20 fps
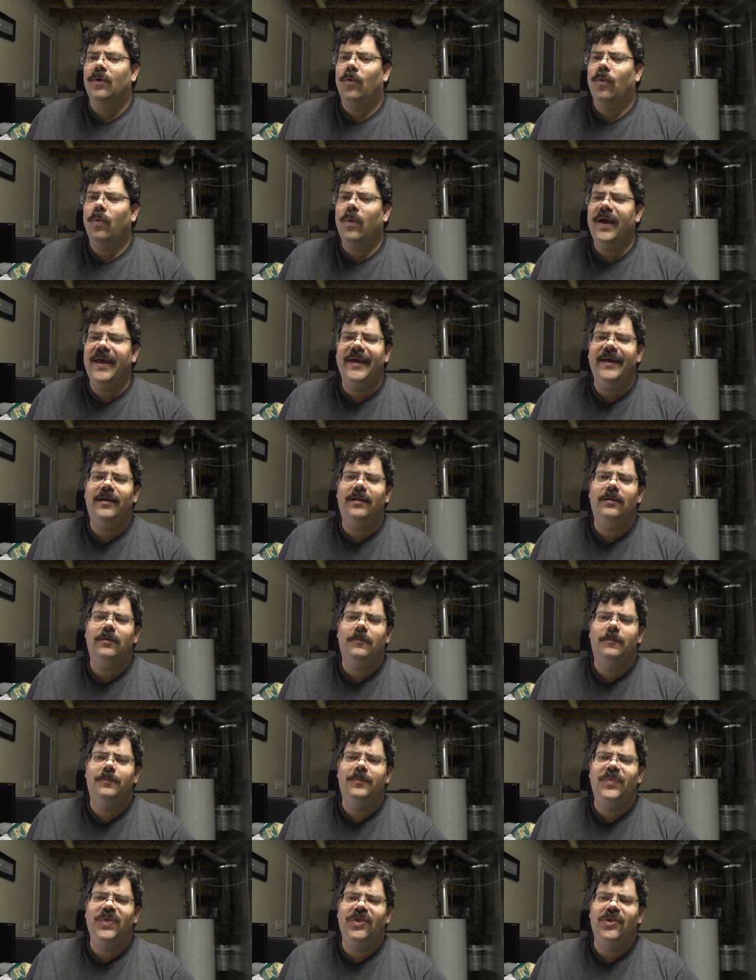Well,
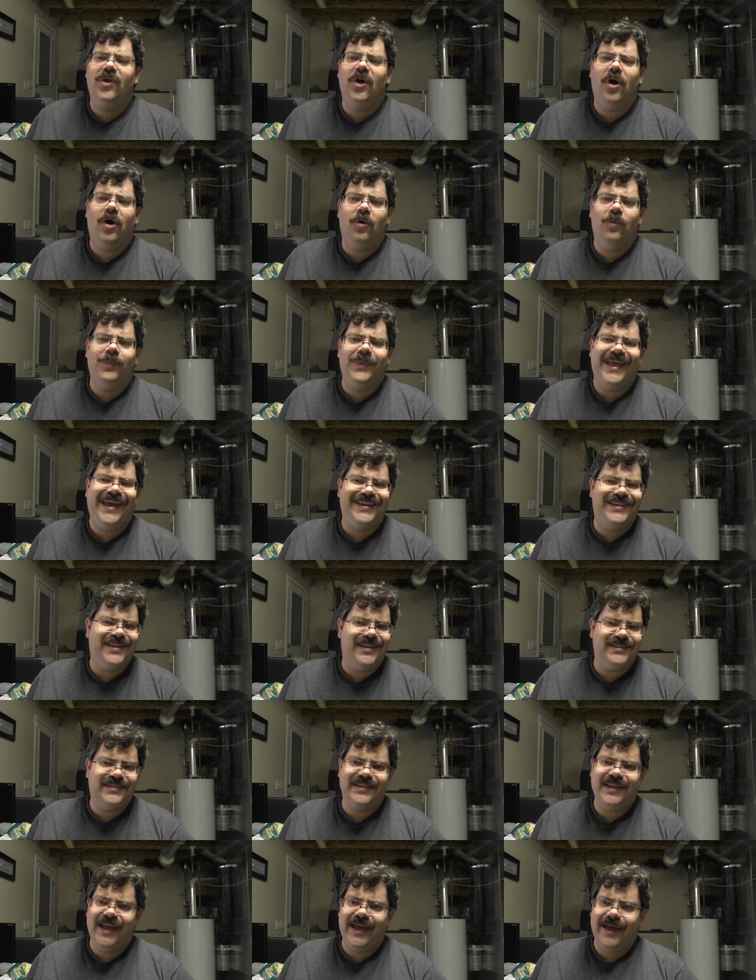no, that
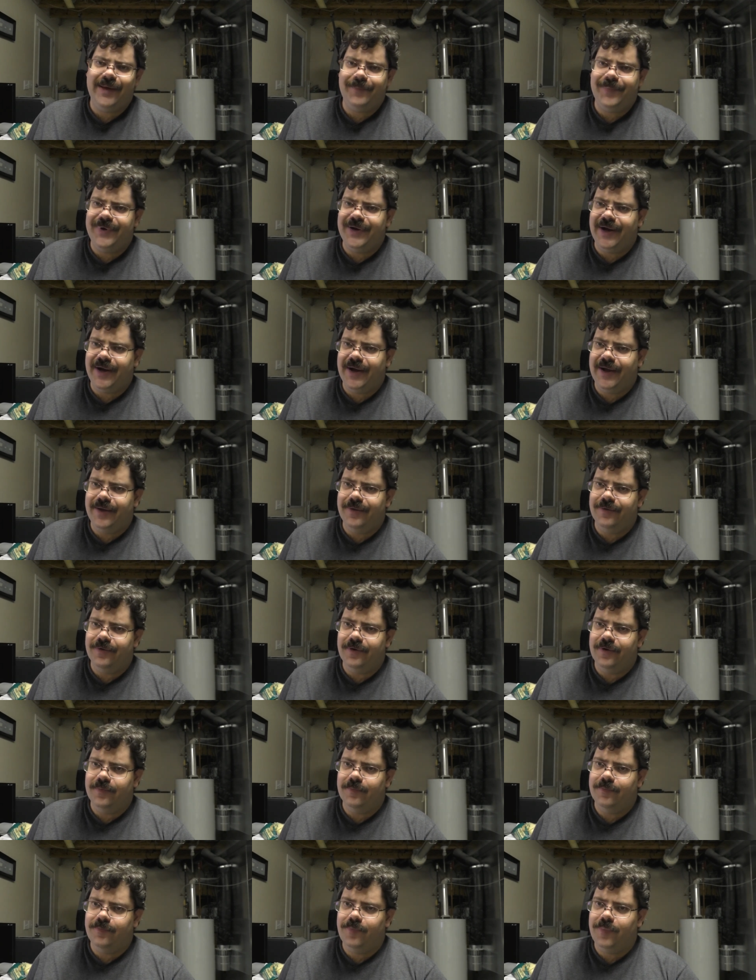doesn't happen
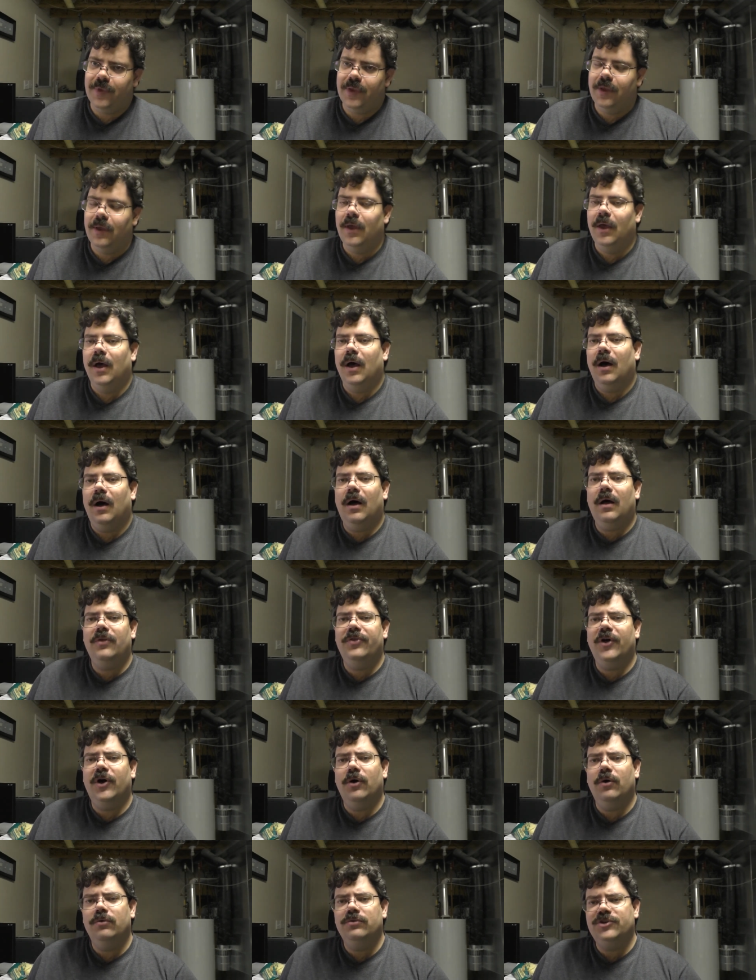either.
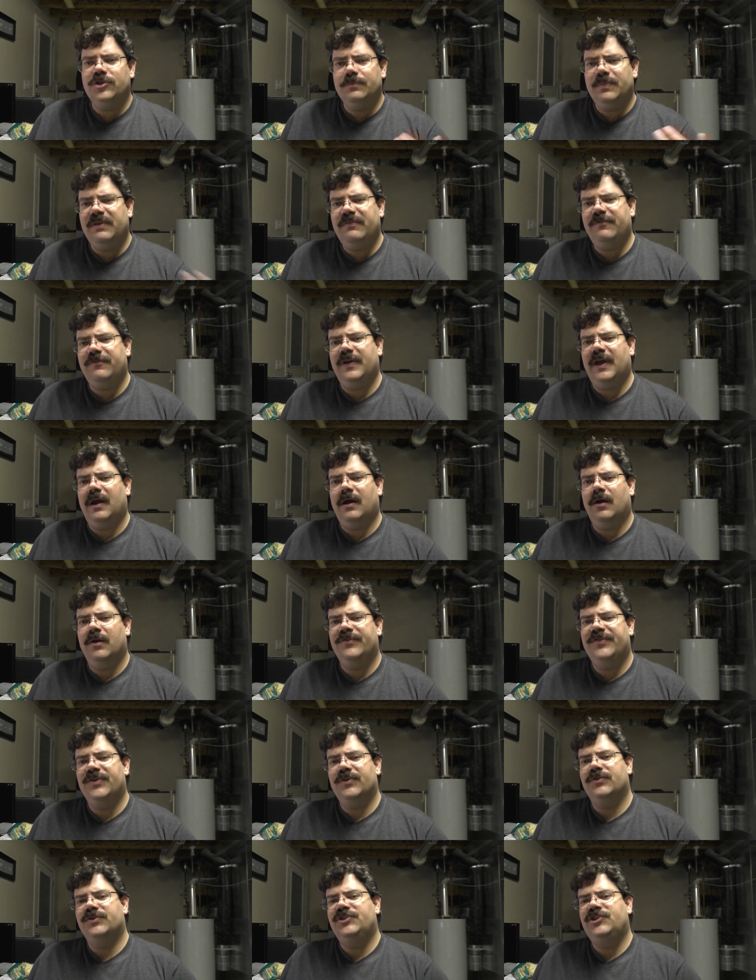Although, to be fair,
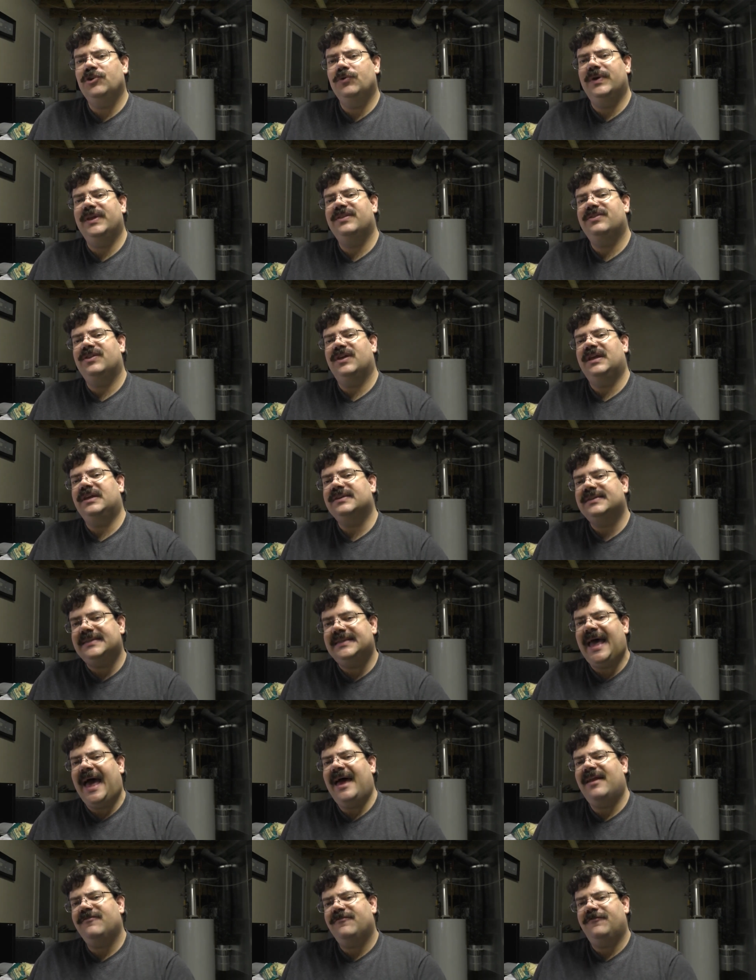if you're doing things
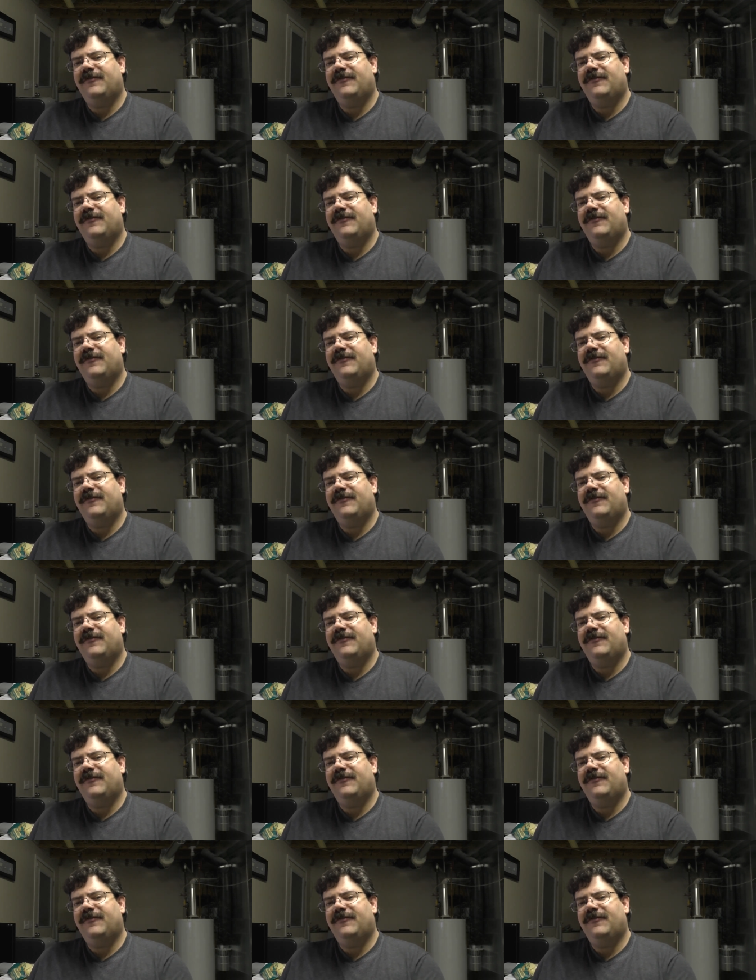that